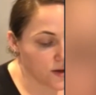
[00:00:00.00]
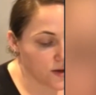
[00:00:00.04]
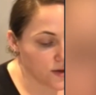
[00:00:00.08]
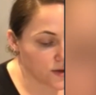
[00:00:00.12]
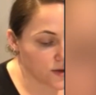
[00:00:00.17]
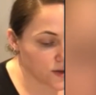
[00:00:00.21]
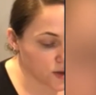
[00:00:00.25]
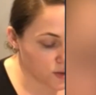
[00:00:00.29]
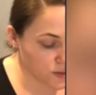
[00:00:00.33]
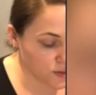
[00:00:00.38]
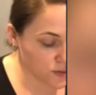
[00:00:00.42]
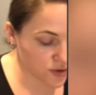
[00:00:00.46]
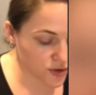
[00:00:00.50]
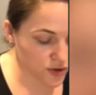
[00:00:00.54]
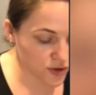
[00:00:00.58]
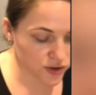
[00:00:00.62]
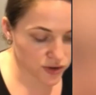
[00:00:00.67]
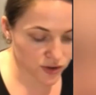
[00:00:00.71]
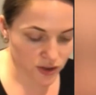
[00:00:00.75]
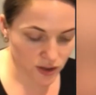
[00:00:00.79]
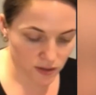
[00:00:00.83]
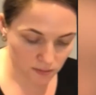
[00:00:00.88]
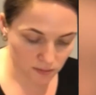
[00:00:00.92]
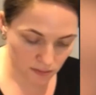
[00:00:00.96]
So I'm just
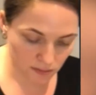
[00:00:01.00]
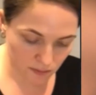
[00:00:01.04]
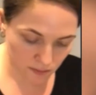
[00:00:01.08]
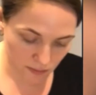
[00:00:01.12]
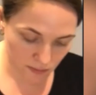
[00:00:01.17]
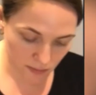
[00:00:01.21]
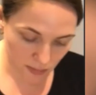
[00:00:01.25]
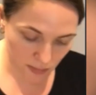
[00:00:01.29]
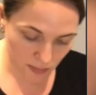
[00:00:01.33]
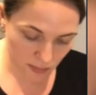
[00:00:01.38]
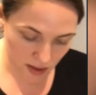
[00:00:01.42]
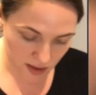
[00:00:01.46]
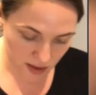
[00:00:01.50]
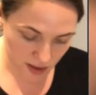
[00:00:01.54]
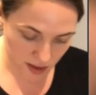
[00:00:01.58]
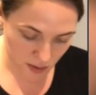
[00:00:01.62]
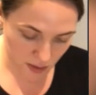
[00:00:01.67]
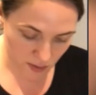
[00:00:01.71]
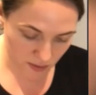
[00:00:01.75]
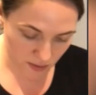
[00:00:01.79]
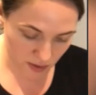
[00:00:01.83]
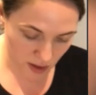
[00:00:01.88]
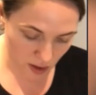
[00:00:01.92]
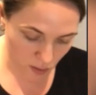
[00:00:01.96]
going to mix this
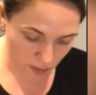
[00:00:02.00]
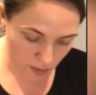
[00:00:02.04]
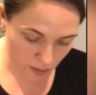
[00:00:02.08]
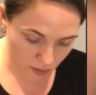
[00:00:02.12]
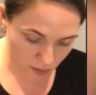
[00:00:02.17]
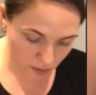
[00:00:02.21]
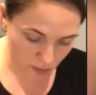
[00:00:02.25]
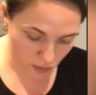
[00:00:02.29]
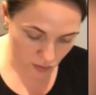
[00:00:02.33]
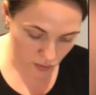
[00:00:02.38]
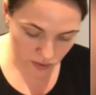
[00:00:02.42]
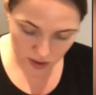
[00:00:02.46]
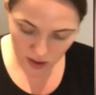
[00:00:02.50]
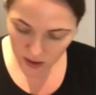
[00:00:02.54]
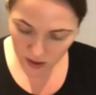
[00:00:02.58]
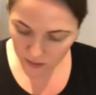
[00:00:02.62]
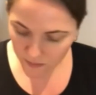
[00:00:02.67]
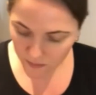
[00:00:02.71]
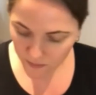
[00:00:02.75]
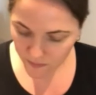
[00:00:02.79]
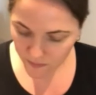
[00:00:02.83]
with a little bit of water.